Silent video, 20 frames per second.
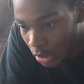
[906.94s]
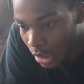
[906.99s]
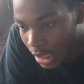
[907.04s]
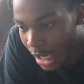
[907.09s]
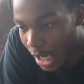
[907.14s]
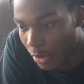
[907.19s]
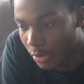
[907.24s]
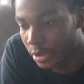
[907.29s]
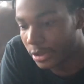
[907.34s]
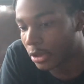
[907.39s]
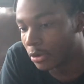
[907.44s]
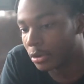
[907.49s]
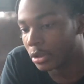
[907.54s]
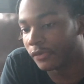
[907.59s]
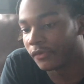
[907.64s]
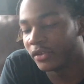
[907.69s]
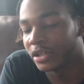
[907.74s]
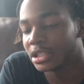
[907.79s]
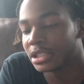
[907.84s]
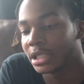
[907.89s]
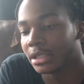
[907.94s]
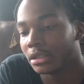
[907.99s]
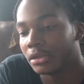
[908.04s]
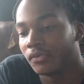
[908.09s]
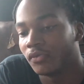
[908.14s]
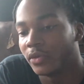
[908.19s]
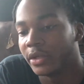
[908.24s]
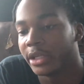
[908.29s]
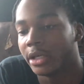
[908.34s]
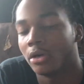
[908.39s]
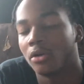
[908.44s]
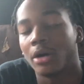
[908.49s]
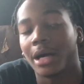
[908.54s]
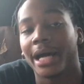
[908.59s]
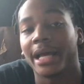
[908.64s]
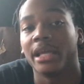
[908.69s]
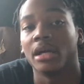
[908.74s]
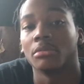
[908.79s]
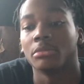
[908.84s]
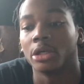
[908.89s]
I really don't want to finish out this video.
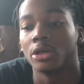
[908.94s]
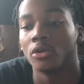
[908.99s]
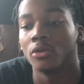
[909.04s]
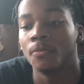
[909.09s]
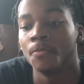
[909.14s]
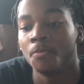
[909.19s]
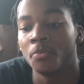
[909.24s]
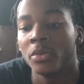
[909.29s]
I am though.